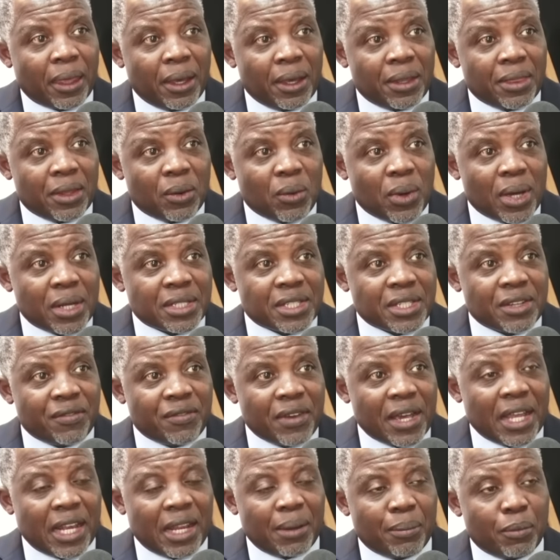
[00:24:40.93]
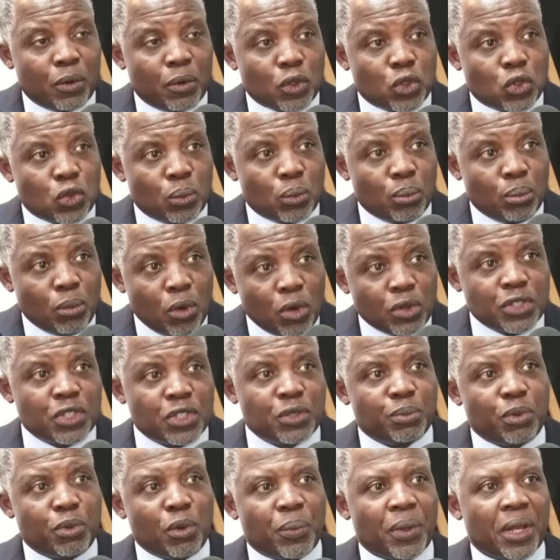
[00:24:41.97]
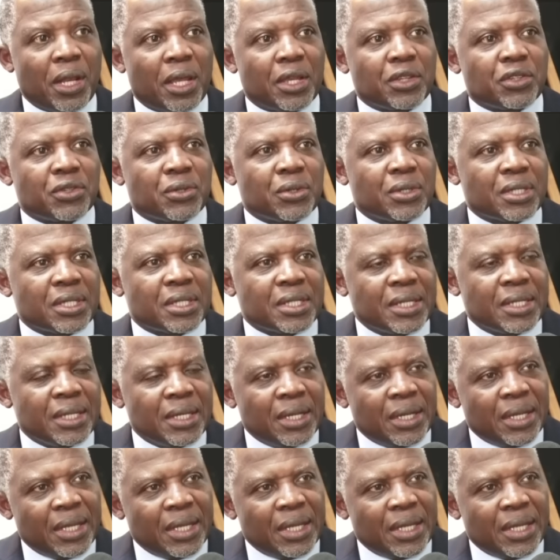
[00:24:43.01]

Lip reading: and the ones available to most populations,